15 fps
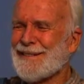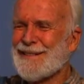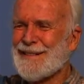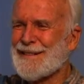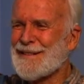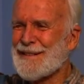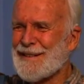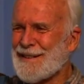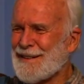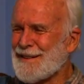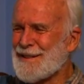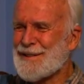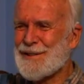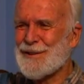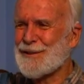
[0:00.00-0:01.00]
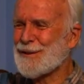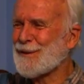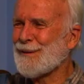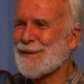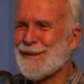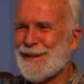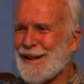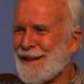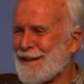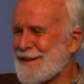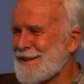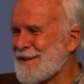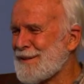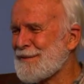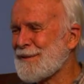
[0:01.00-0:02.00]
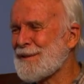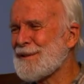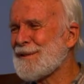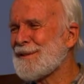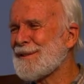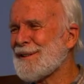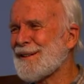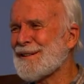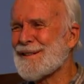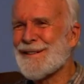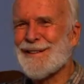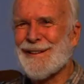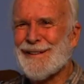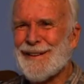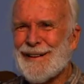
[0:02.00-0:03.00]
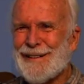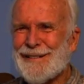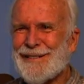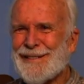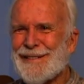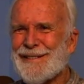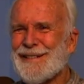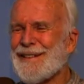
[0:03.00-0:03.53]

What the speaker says: The circle dances was just delightful.